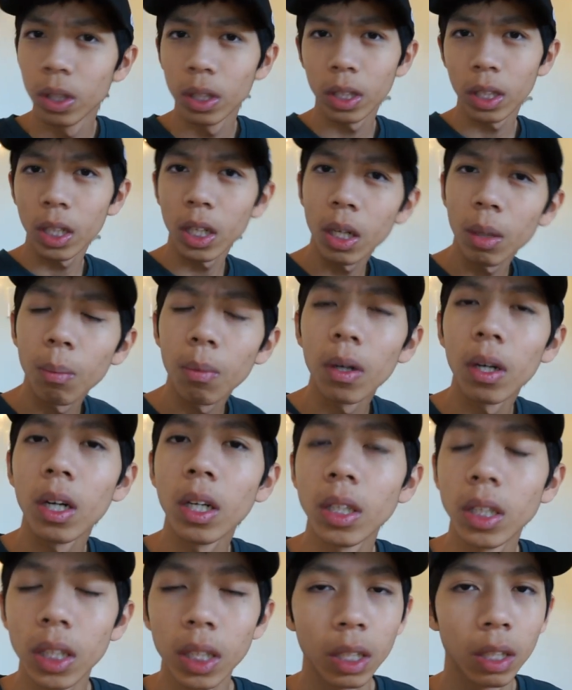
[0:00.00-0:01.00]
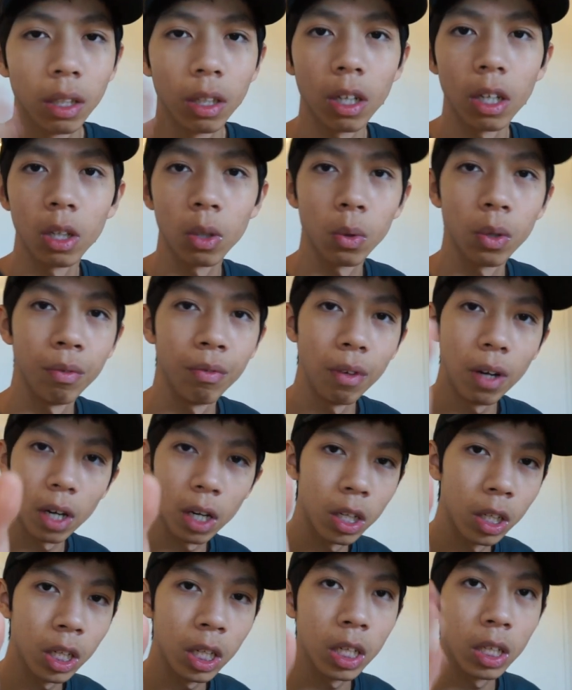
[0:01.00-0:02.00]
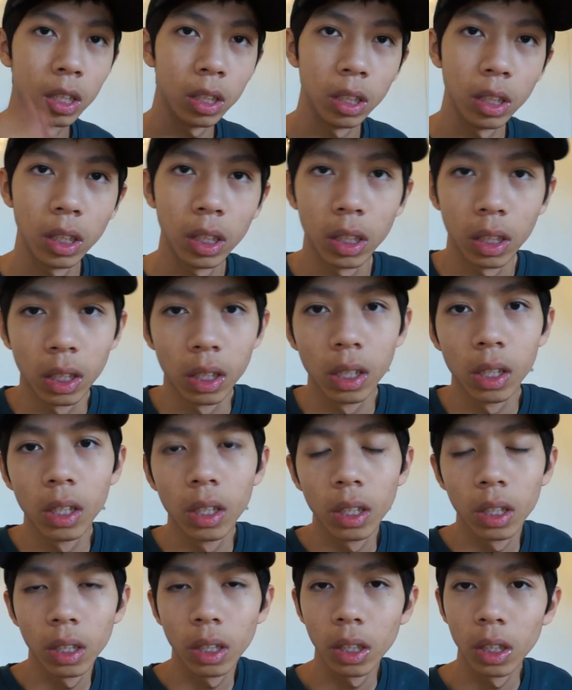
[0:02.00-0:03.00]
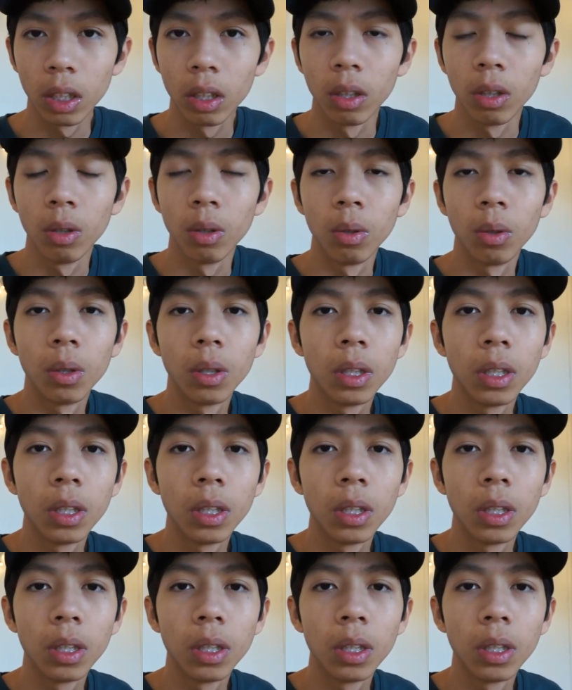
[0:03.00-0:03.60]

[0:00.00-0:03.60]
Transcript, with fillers: cameras and talk with audience. So